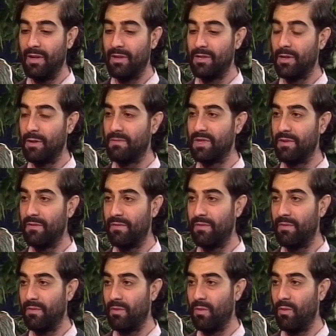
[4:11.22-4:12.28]
terms of
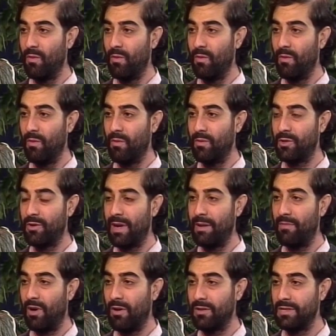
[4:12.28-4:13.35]

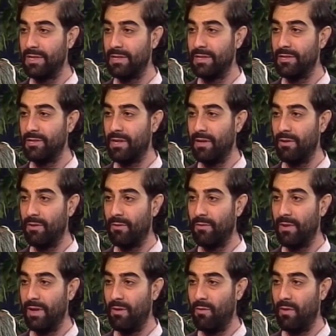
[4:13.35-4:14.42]
trade policies in general,
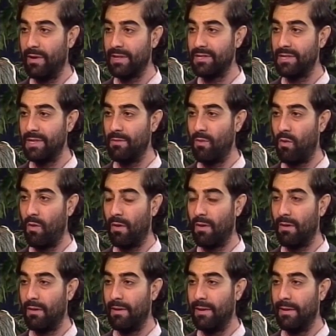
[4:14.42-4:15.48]
we don't want to see
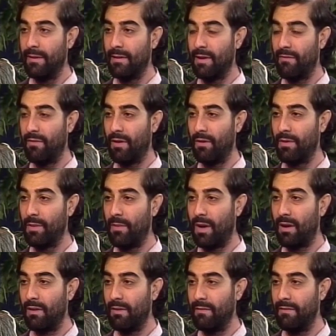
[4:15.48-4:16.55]
more that follow the
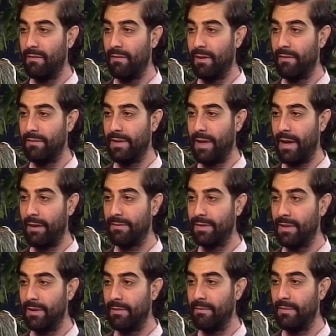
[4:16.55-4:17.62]
model of
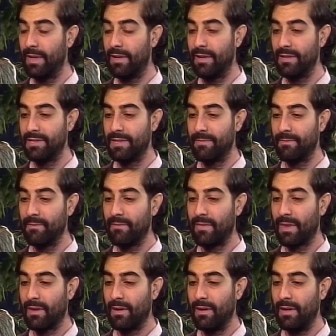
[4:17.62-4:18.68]
NAFTA, because,
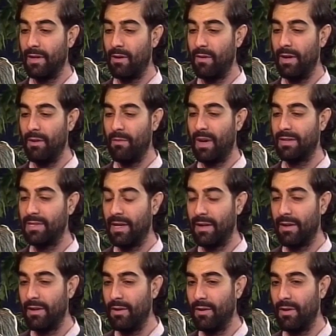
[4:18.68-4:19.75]
you know, here in
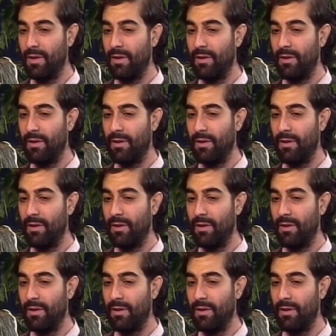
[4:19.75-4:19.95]
Montana, you'll